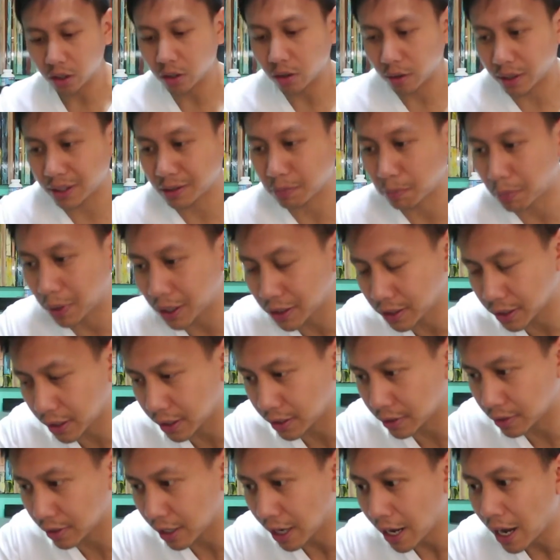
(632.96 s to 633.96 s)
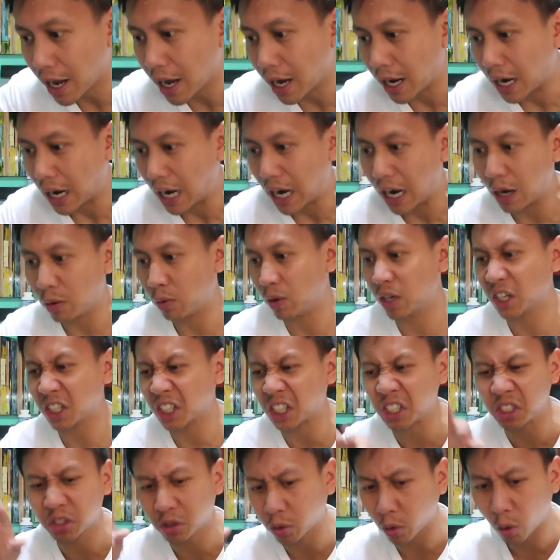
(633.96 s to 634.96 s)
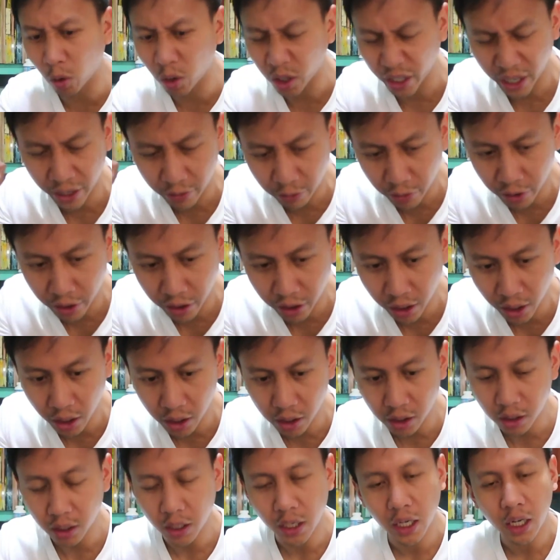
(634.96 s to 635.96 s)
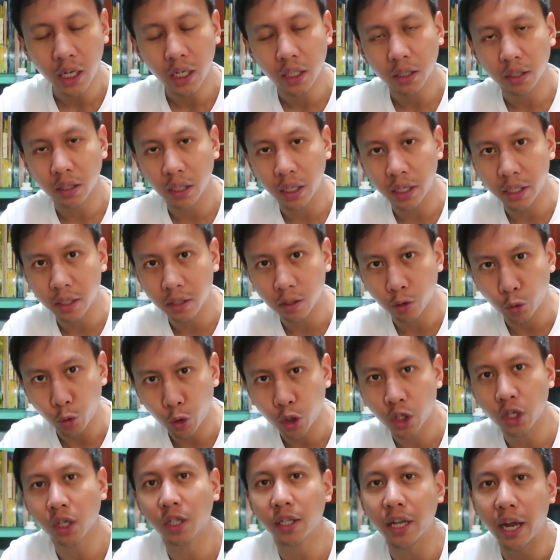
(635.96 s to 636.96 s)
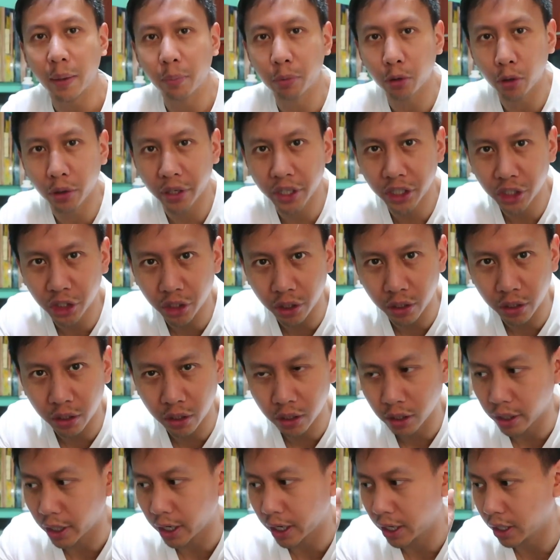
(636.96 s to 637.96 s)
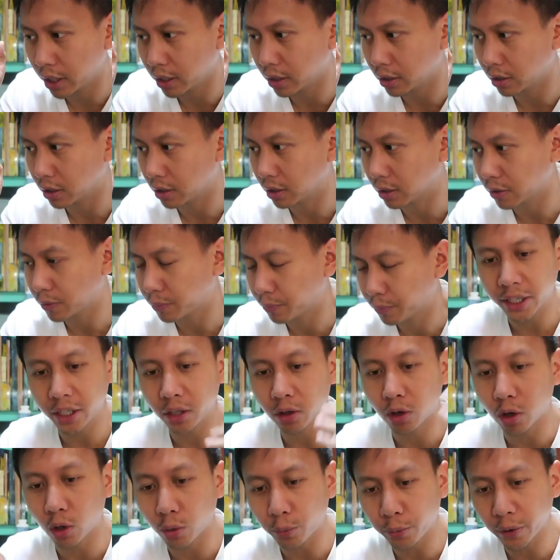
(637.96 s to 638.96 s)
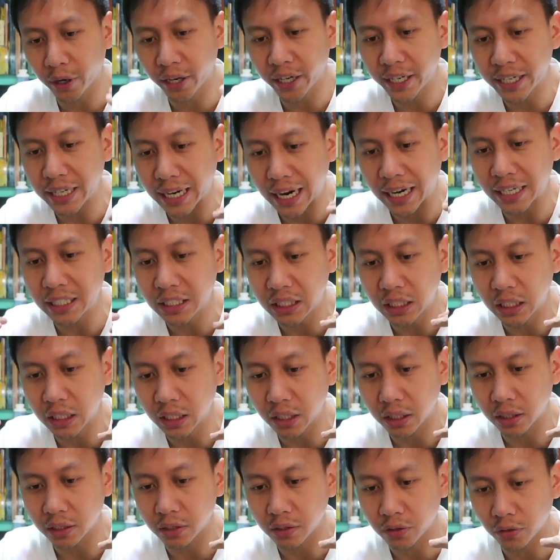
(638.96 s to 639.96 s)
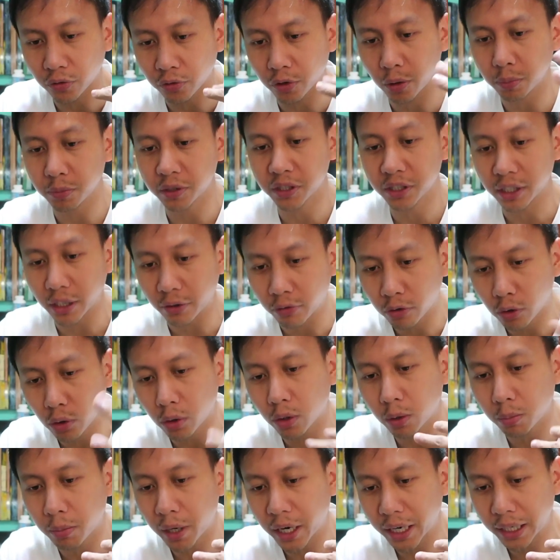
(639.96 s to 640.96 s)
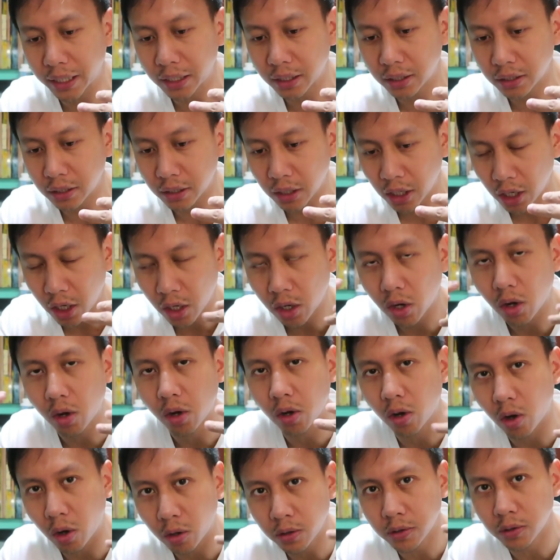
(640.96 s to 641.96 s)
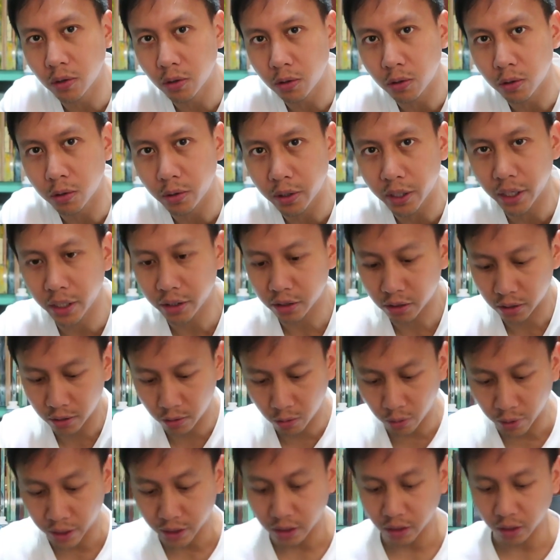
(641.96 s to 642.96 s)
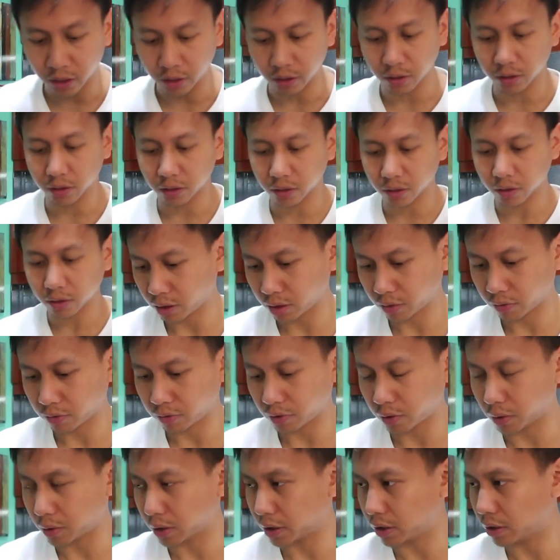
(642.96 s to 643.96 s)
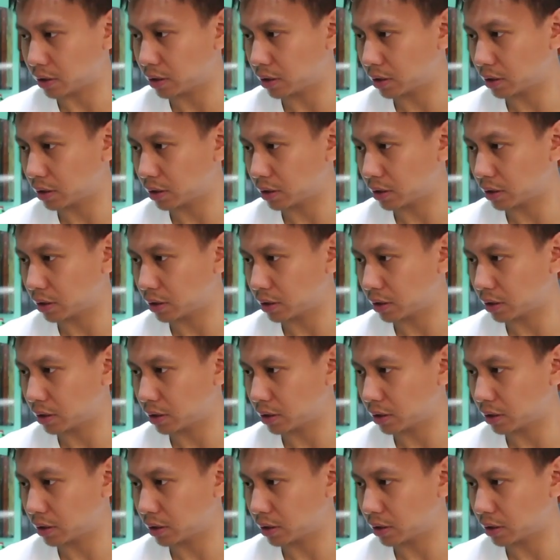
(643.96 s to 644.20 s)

You know, as much as I want to control everything, like collaboration and incorporating ideas from several minds also creates greatness. I look forward